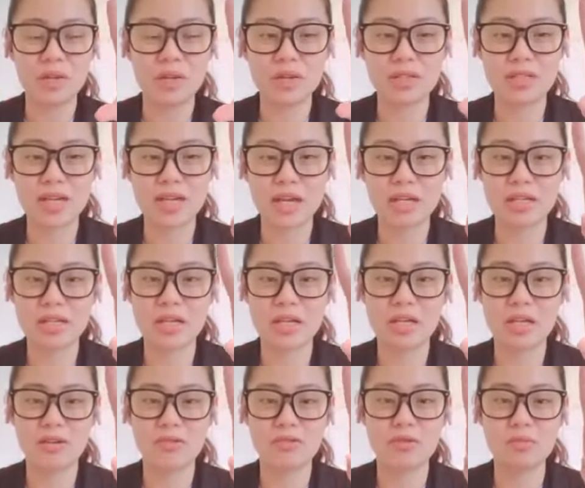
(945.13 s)
the
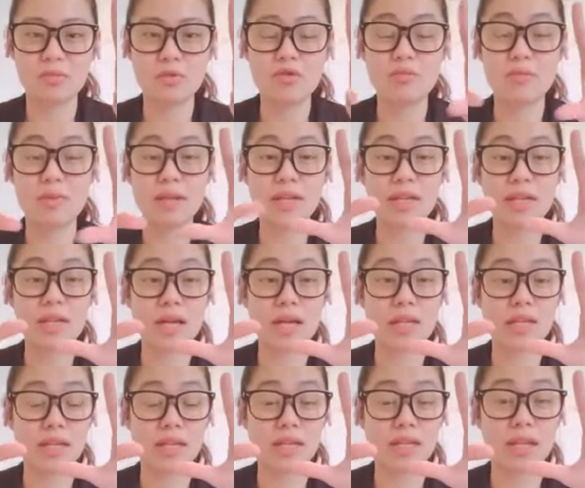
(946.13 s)
technique of the movement
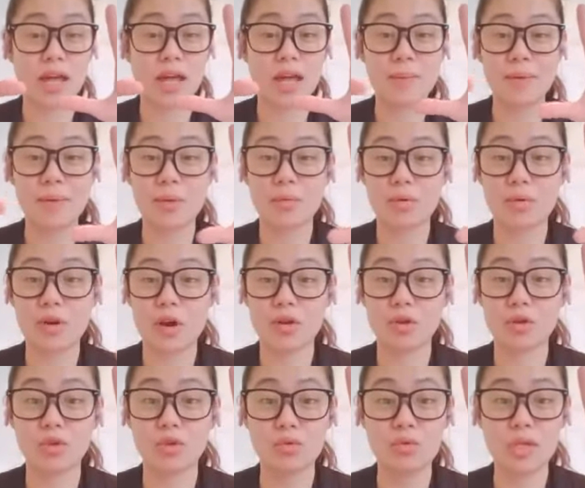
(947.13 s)
stays the same and we're
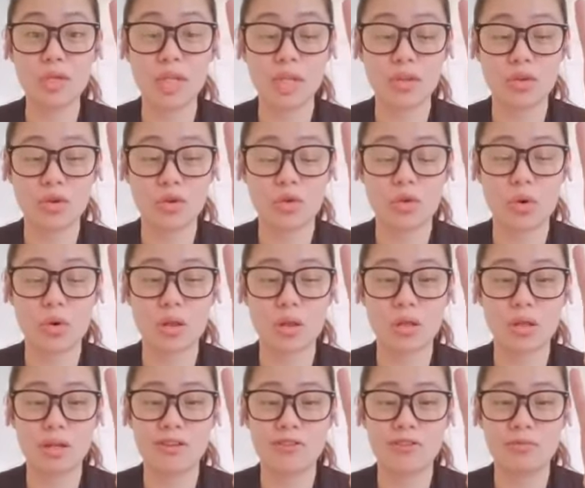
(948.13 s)
not losing the
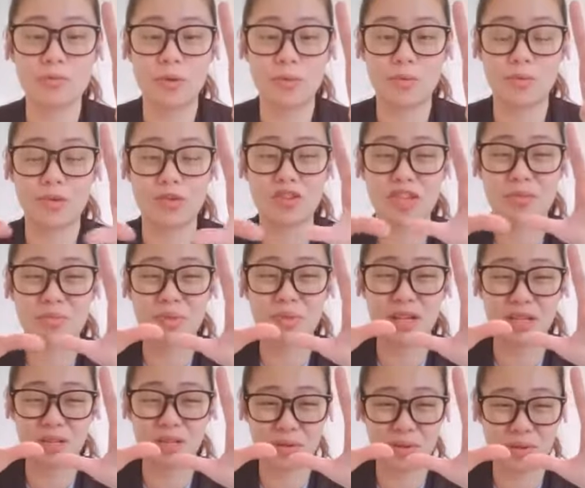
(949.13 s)
quality of movement just
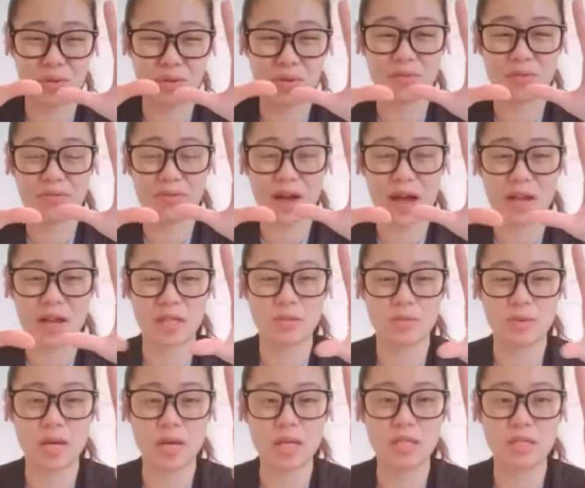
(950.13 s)
because we're going
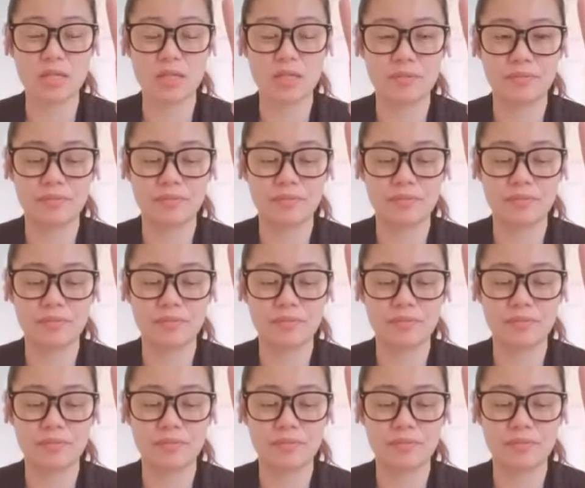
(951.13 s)
fast, right?